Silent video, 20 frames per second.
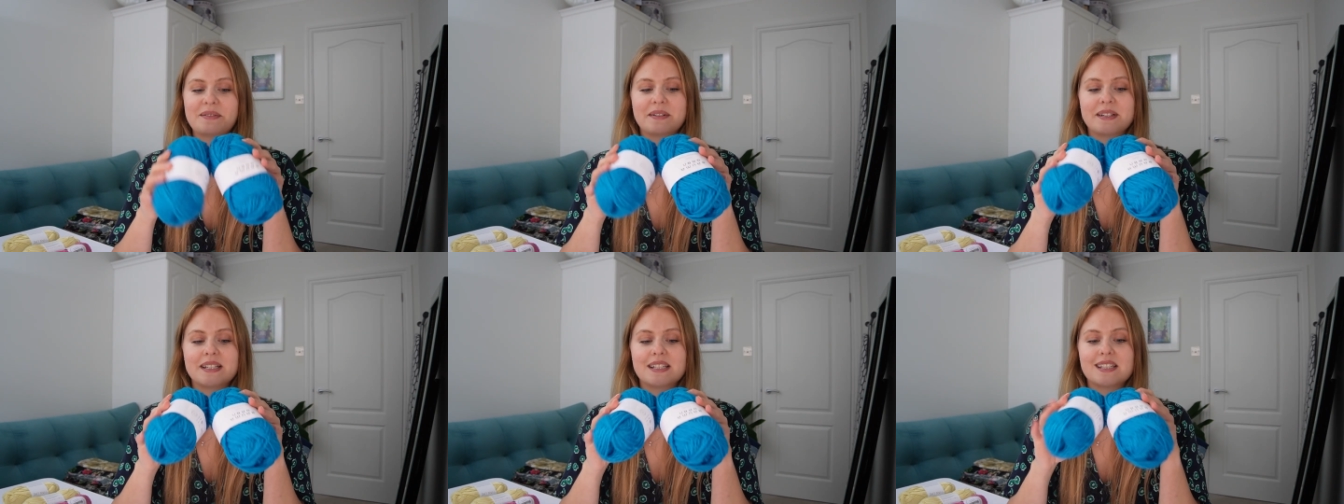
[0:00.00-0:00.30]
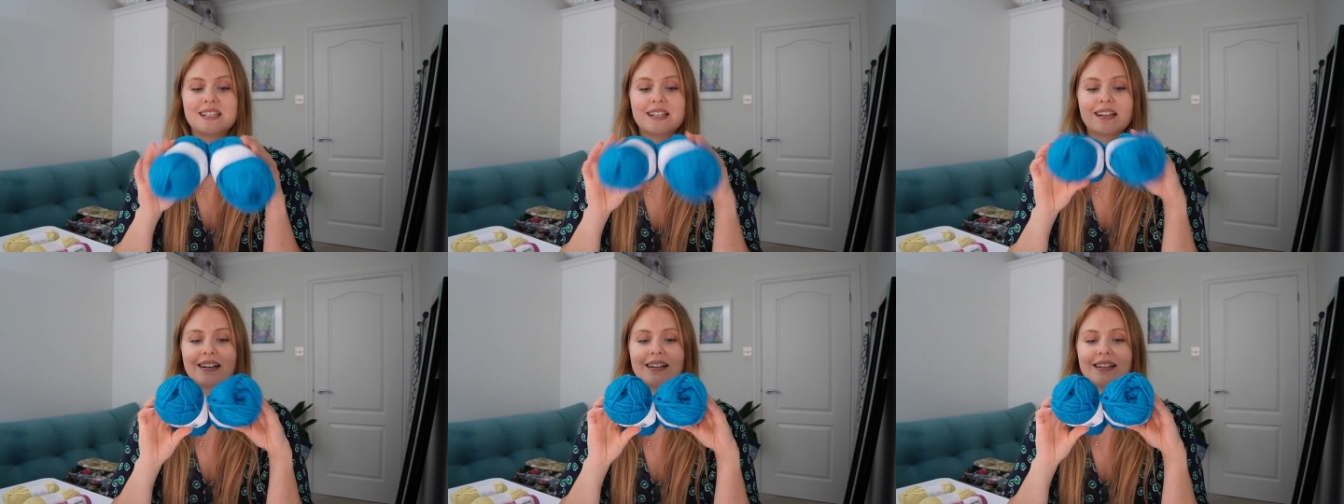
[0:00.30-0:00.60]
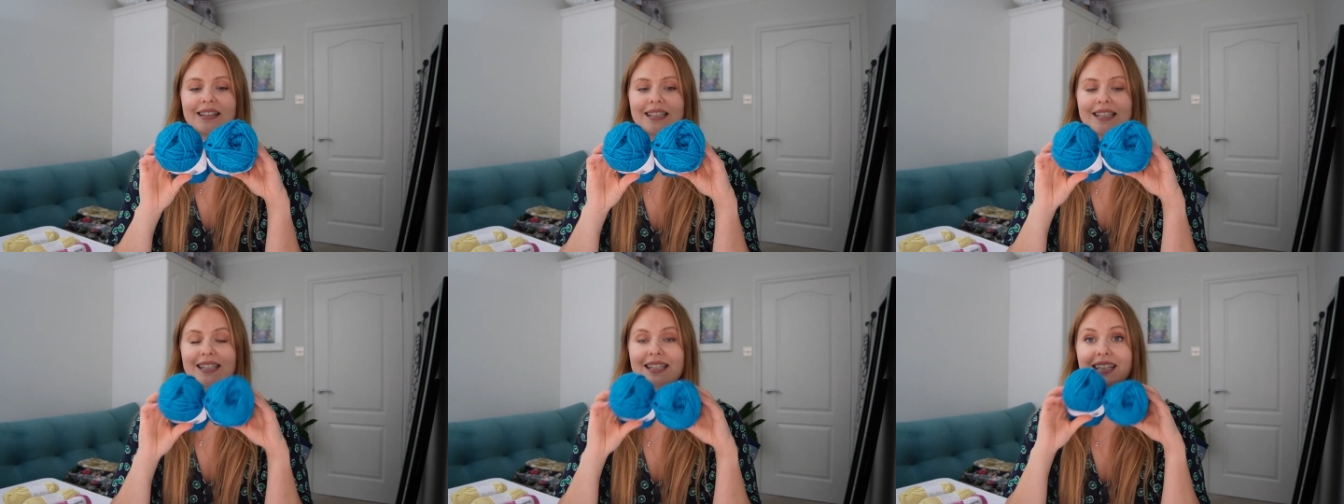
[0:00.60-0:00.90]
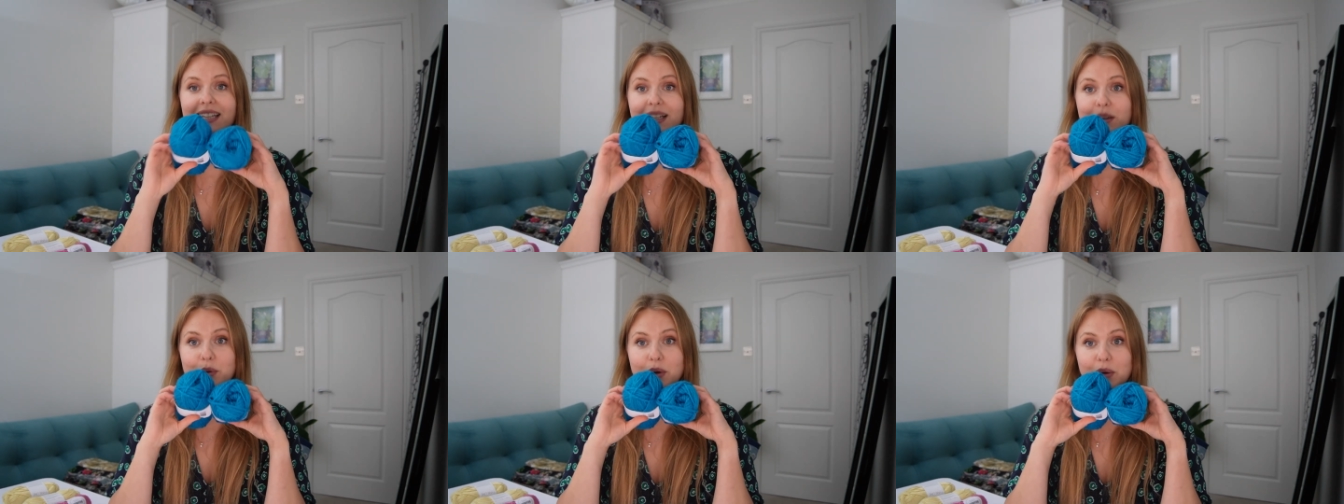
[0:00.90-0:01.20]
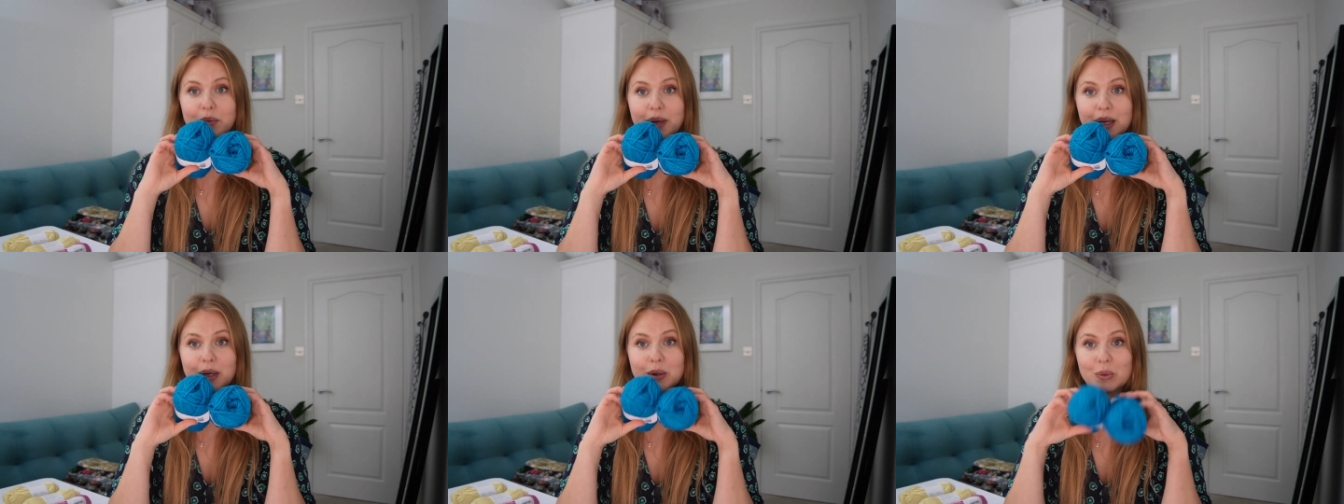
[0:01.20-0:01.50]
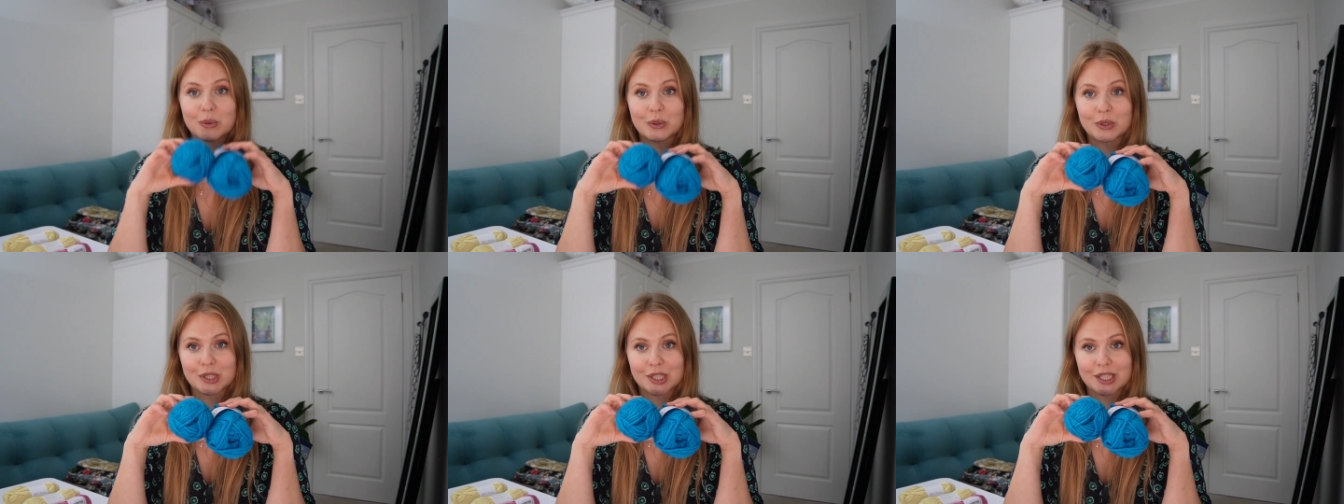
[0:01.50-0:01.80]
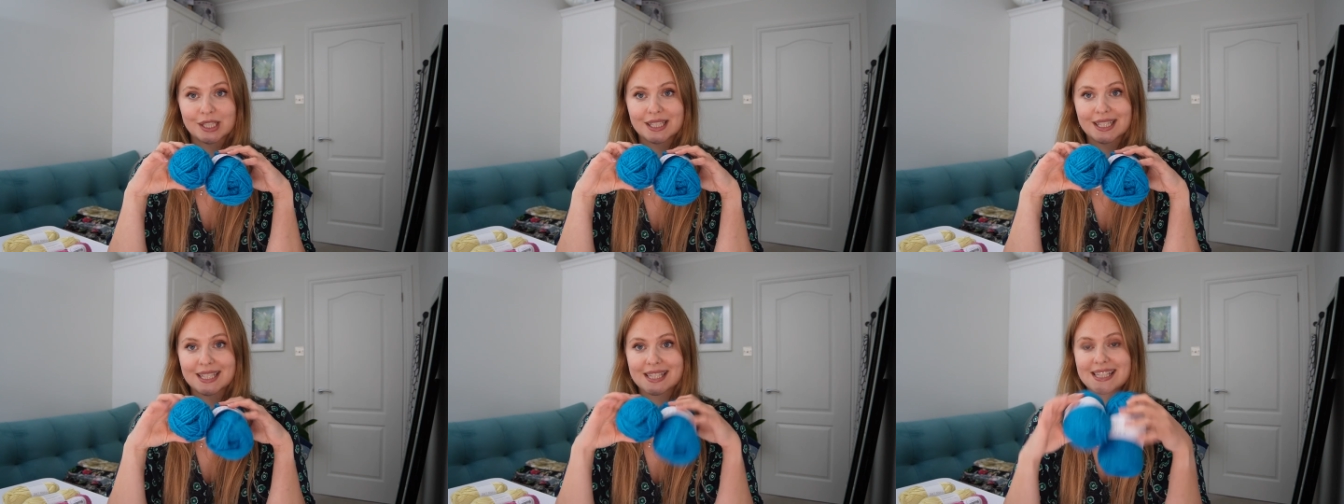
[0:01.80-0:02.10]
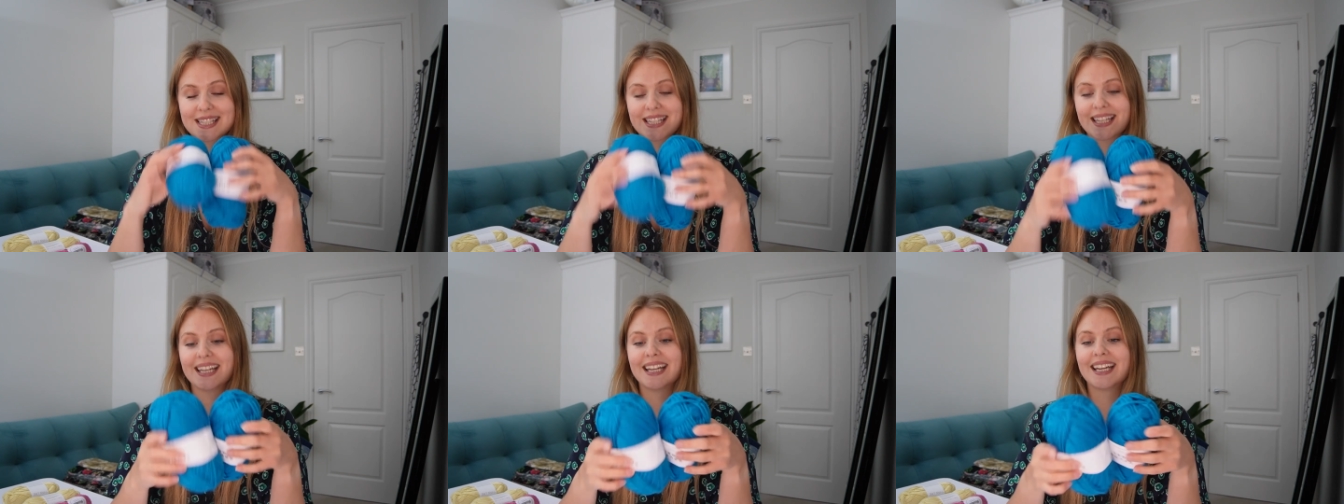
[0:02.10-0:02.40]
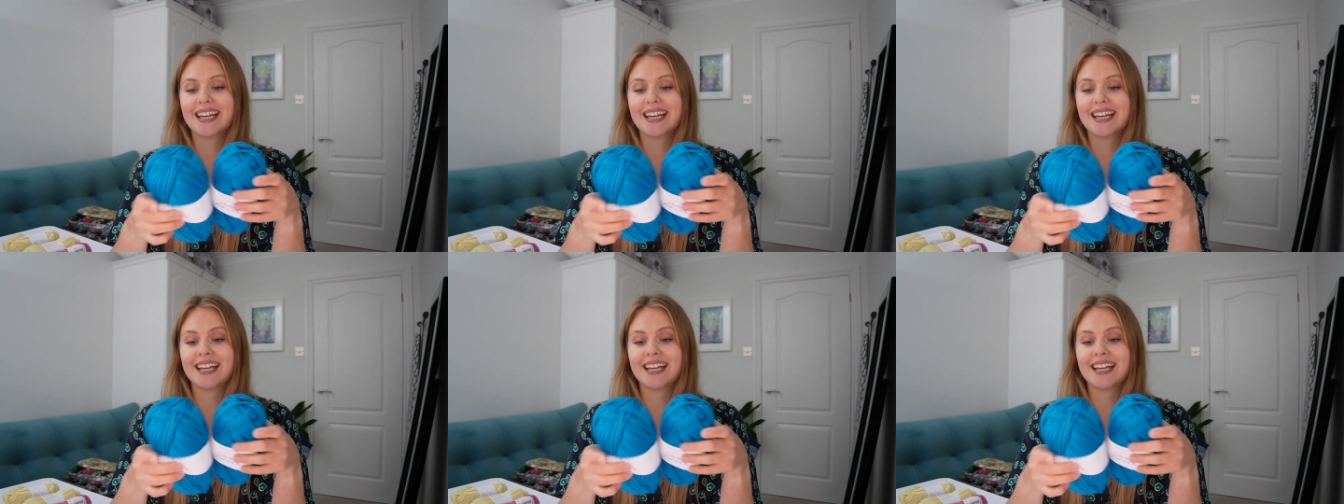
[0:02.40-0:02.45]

which I just think will be gorgeous